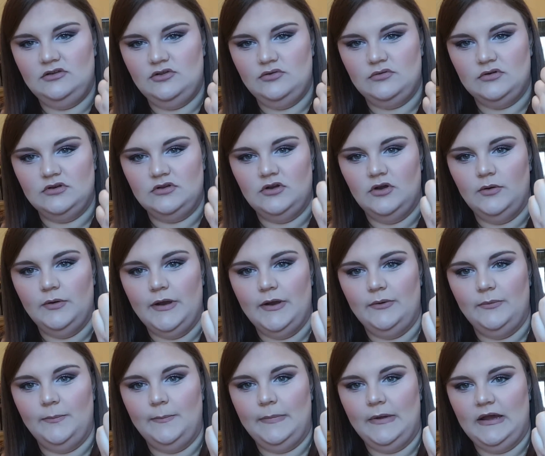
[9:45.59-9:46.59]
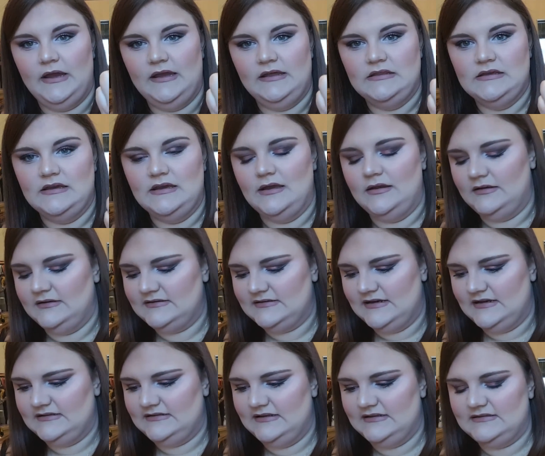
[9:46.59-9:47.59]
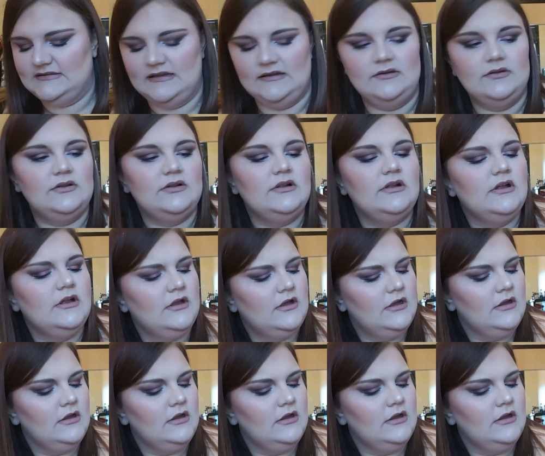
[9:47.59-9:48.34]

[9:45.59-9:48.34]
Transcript: you could go out and buy the Anastasia single.